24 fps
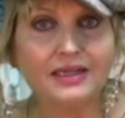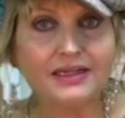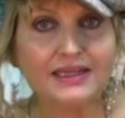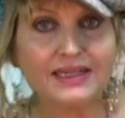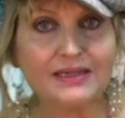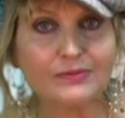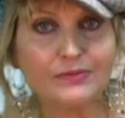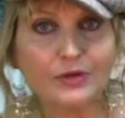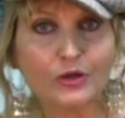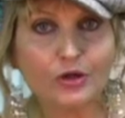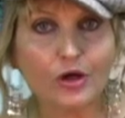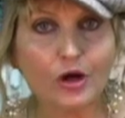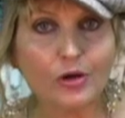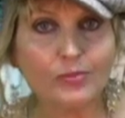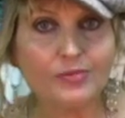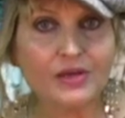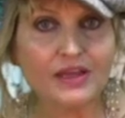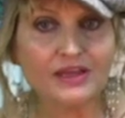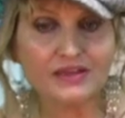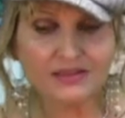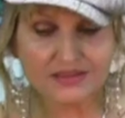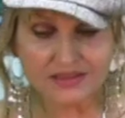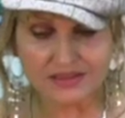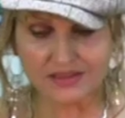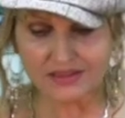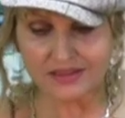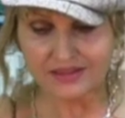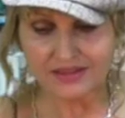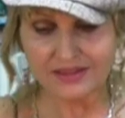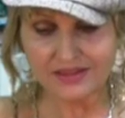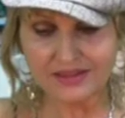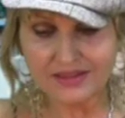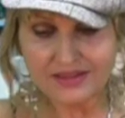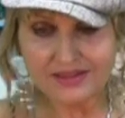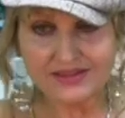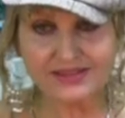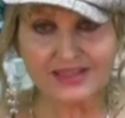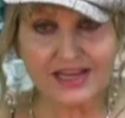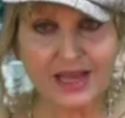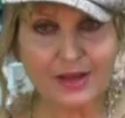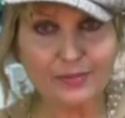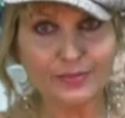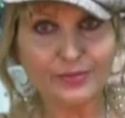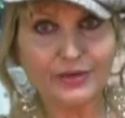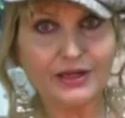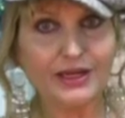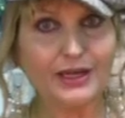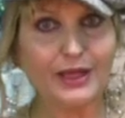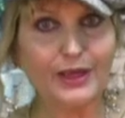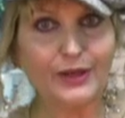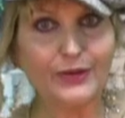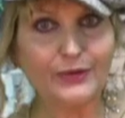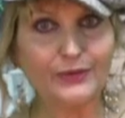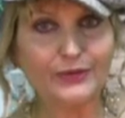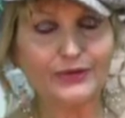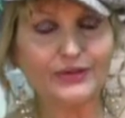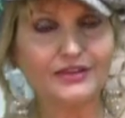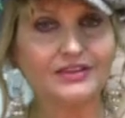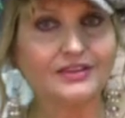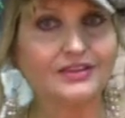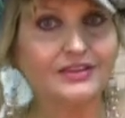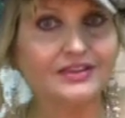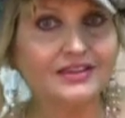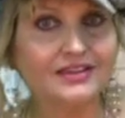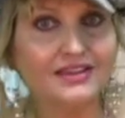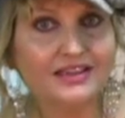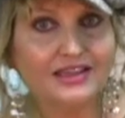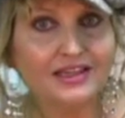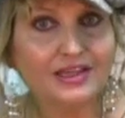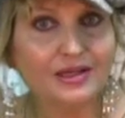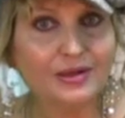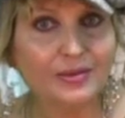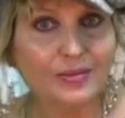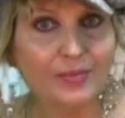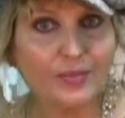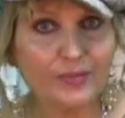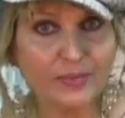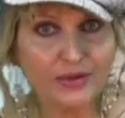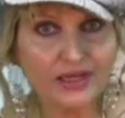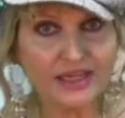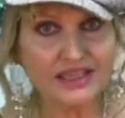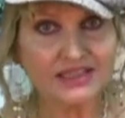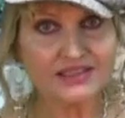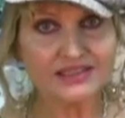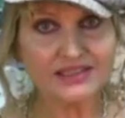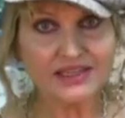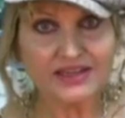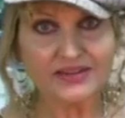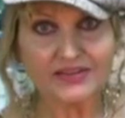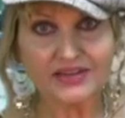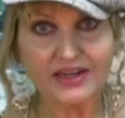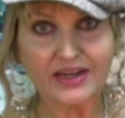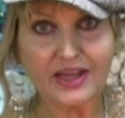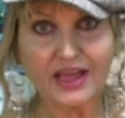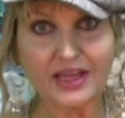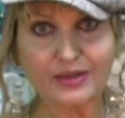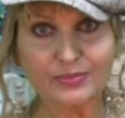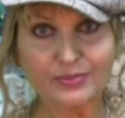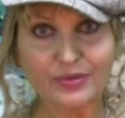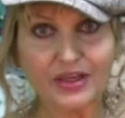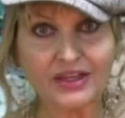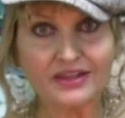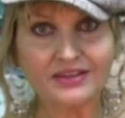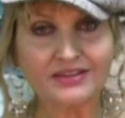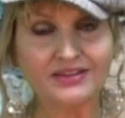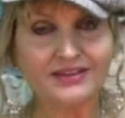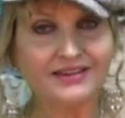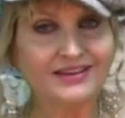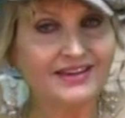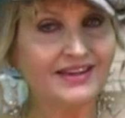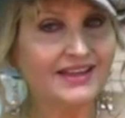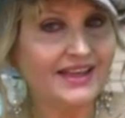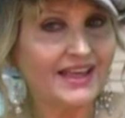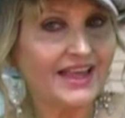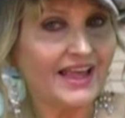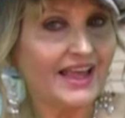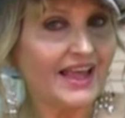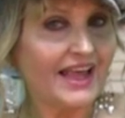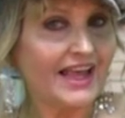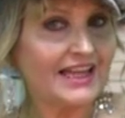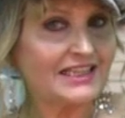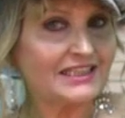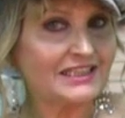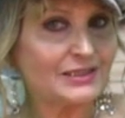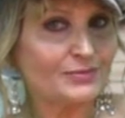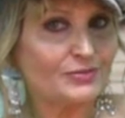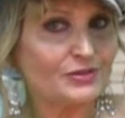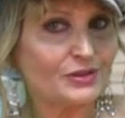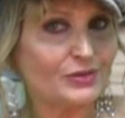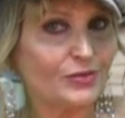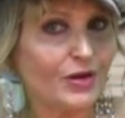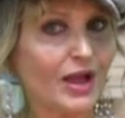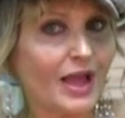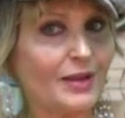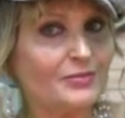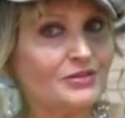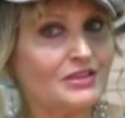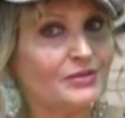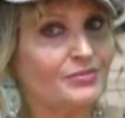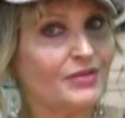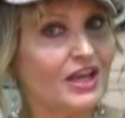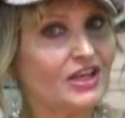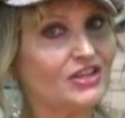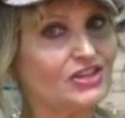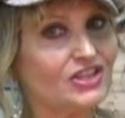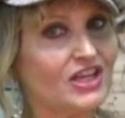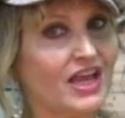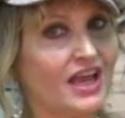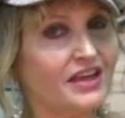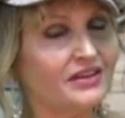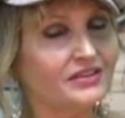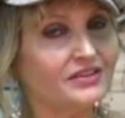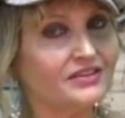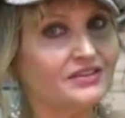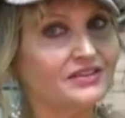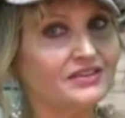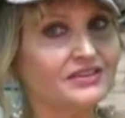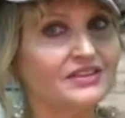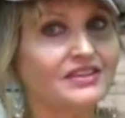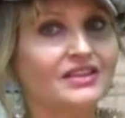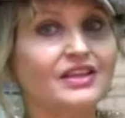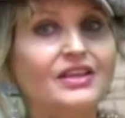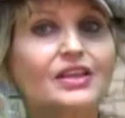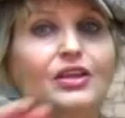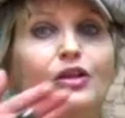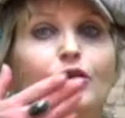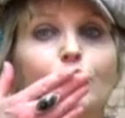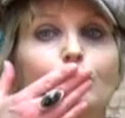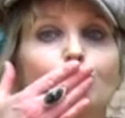Leave a comment down below. Please hit the like button and subscribe to my channel.